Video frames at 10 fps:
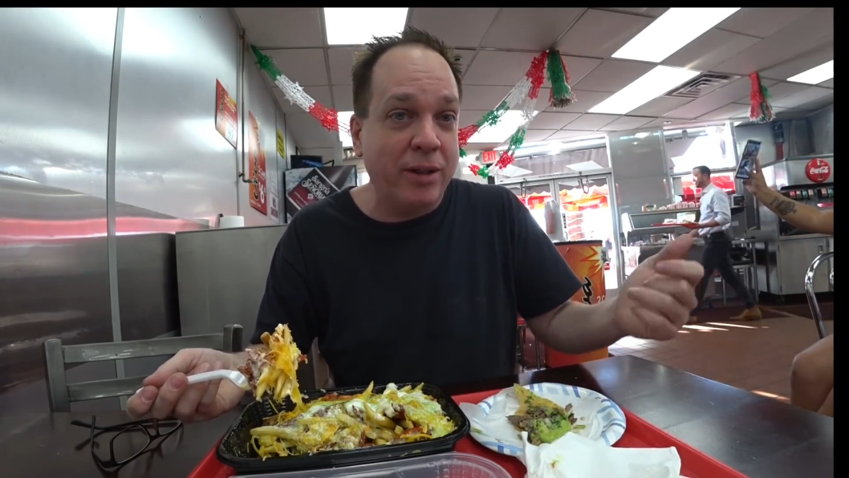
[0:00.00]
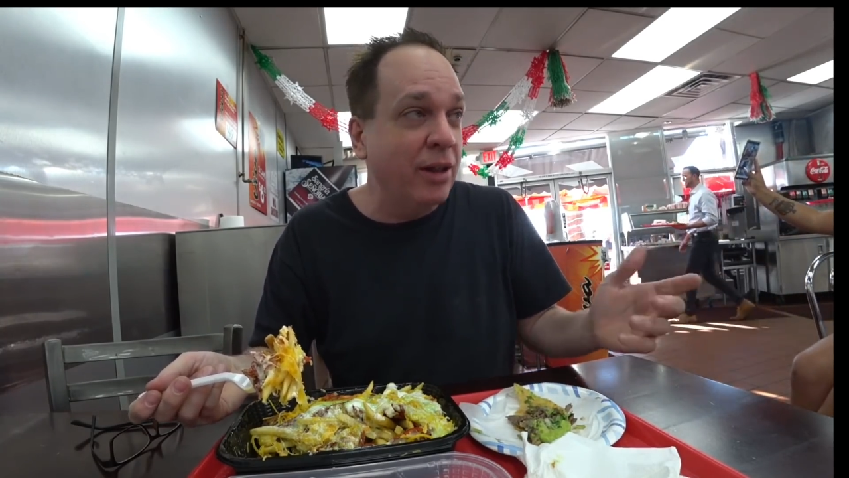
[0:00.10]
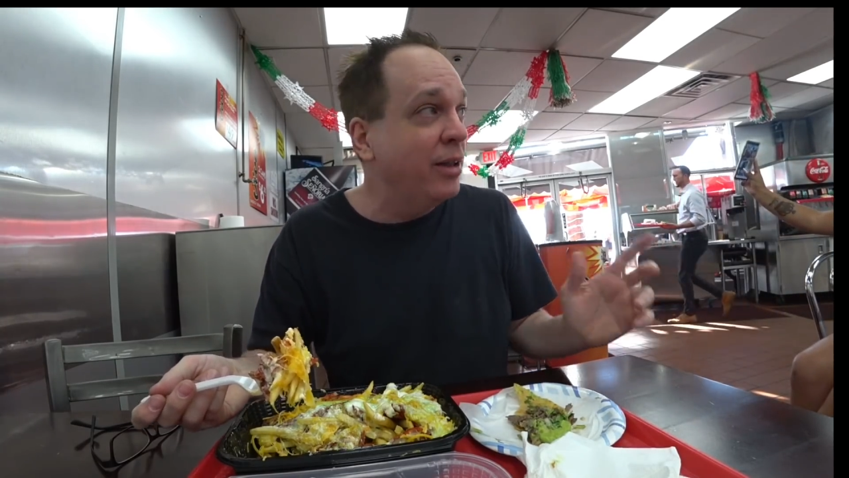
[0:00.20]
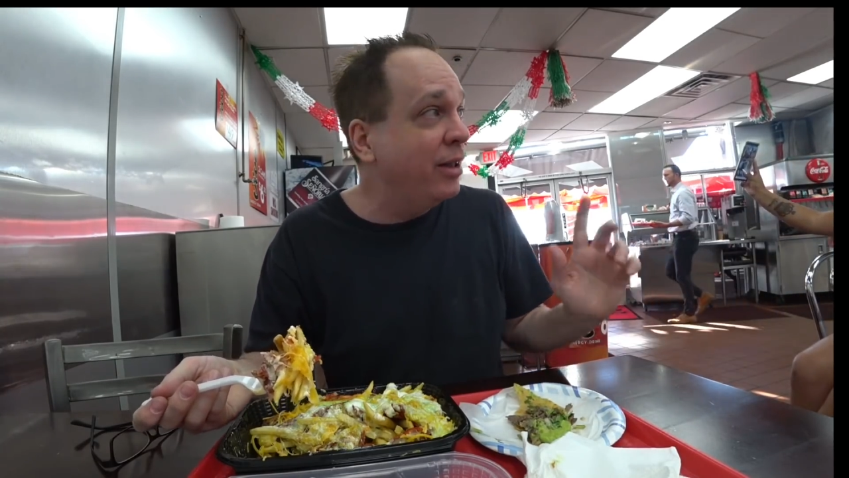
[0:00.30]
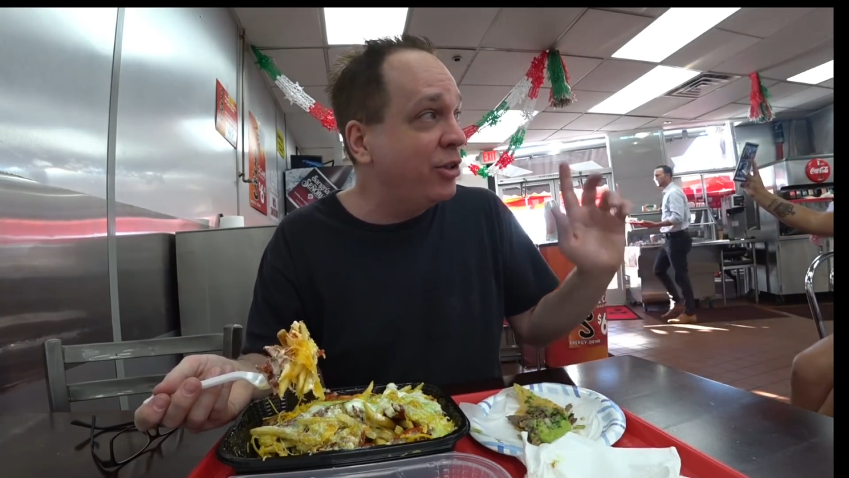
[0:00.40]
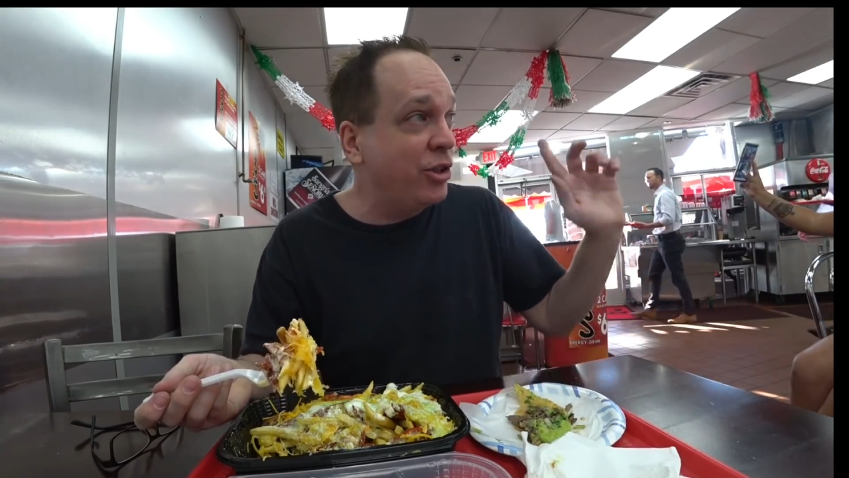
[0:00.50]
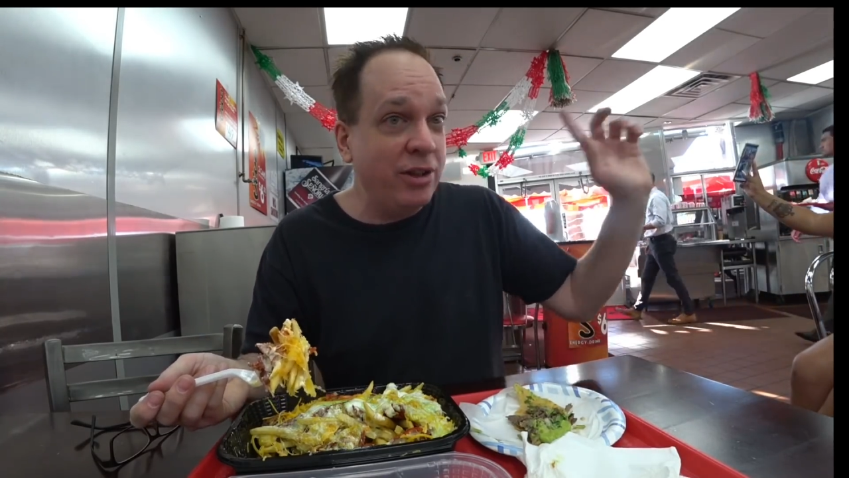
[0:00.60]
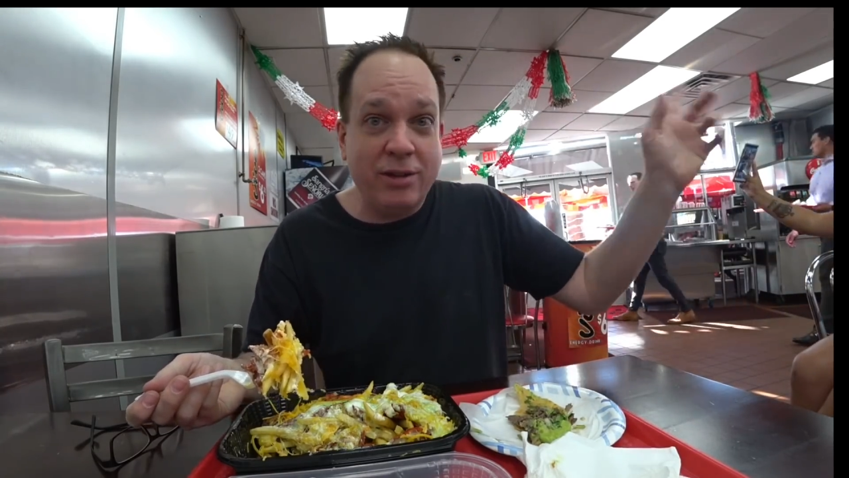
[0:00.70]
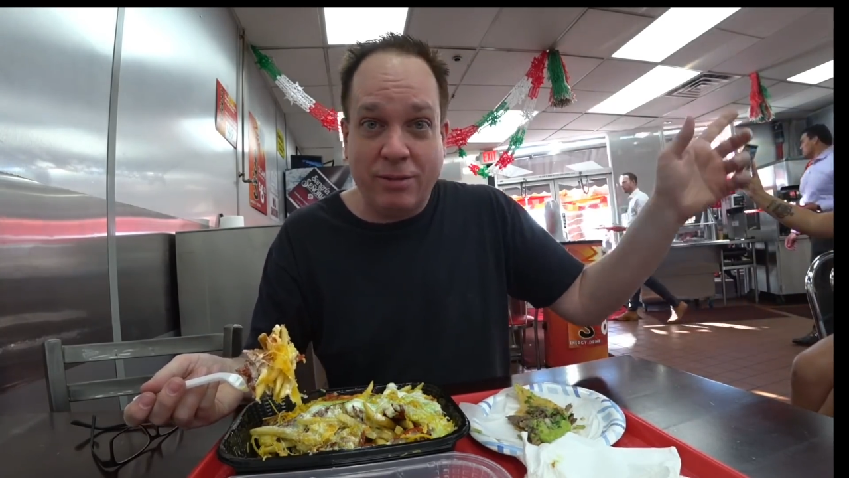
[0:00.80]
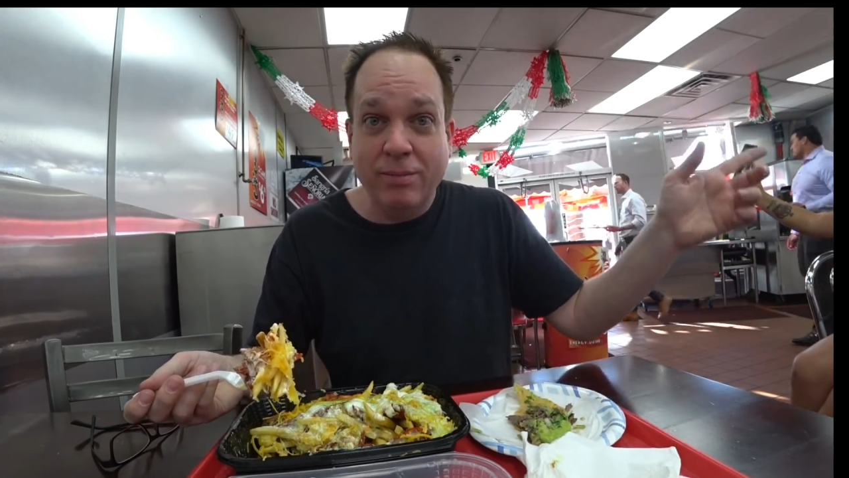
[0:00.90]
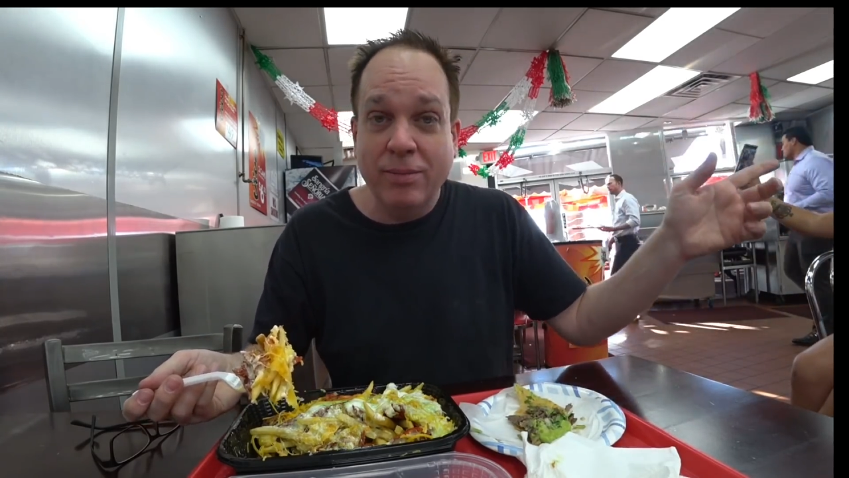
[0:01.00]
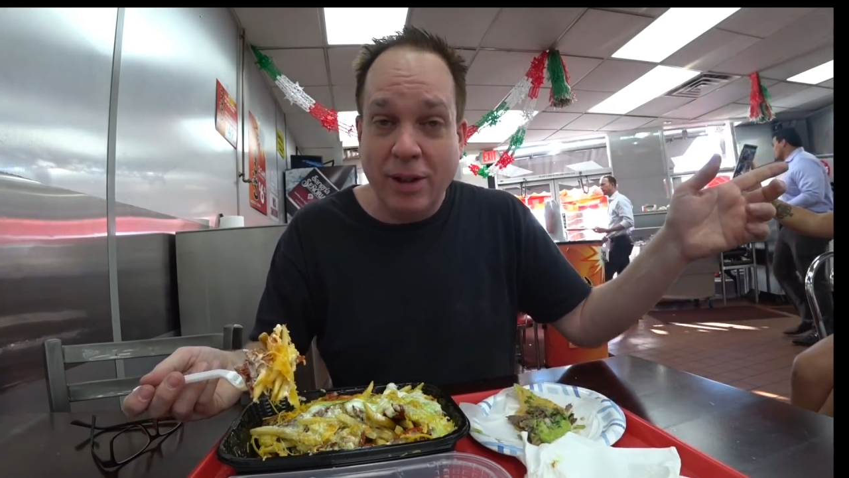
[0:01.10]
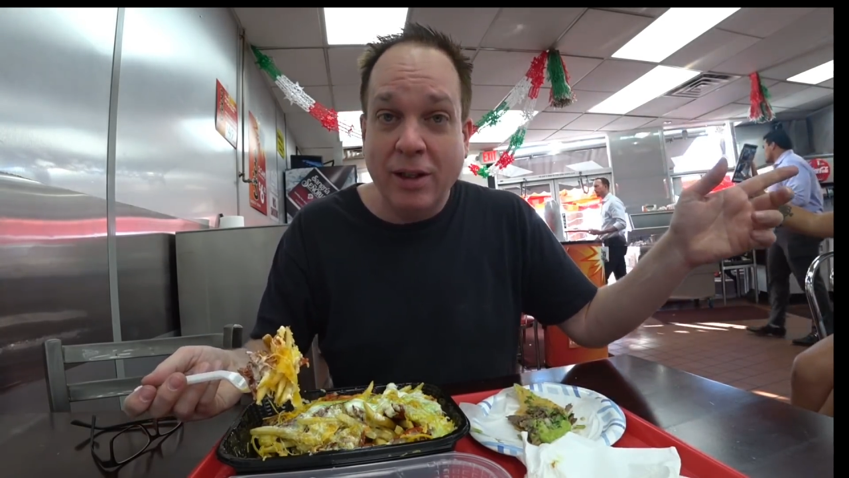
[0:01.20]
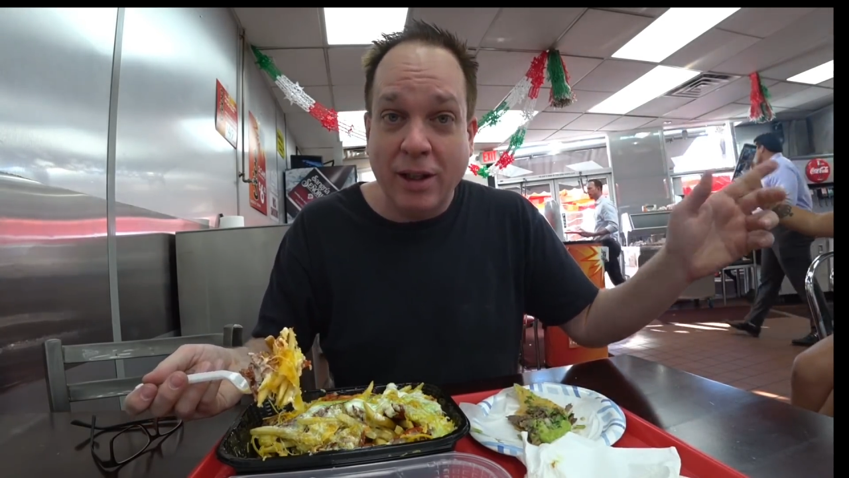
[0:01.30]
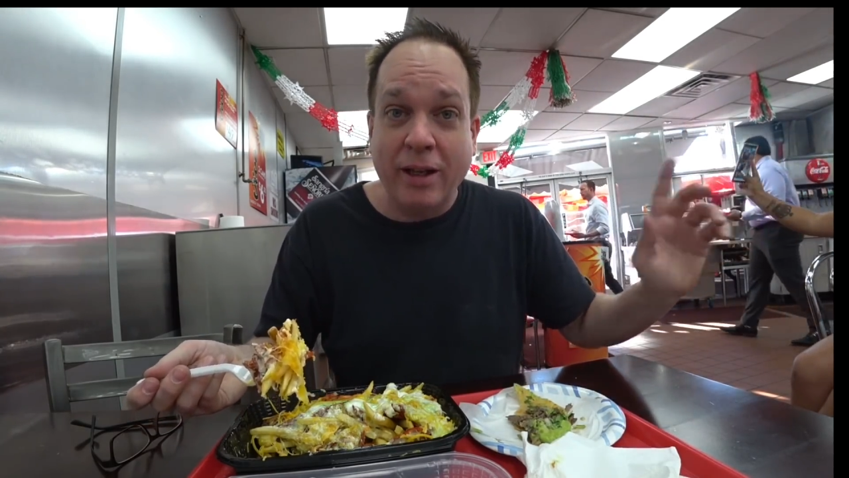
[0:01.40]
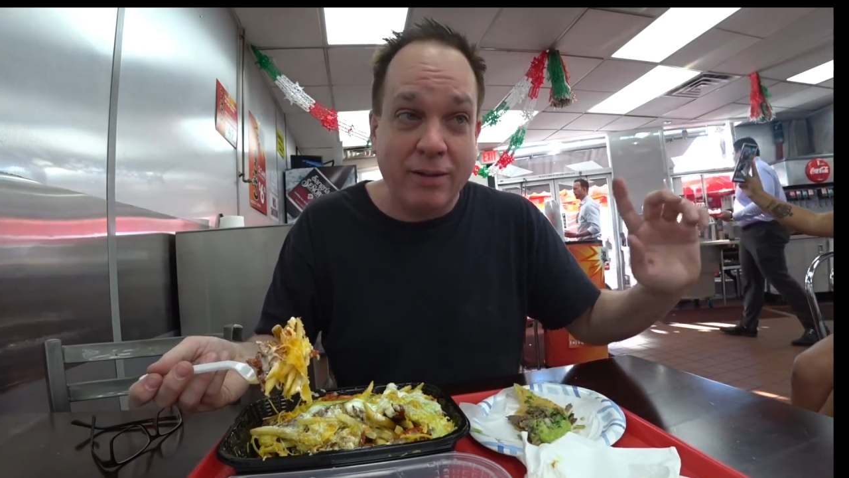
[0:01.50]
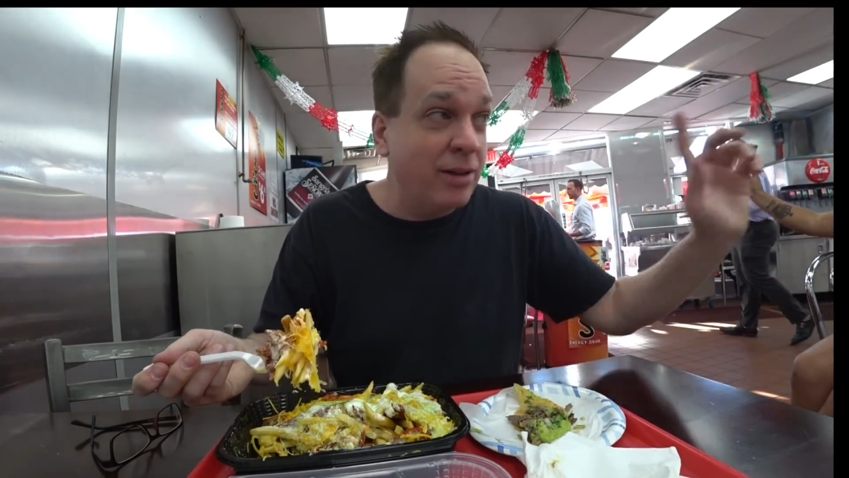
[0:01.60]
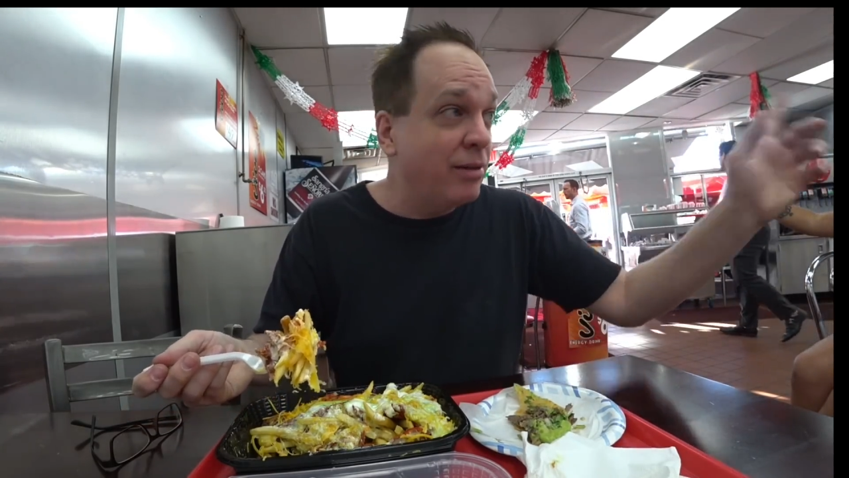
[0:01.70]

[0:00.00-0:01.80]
It's just like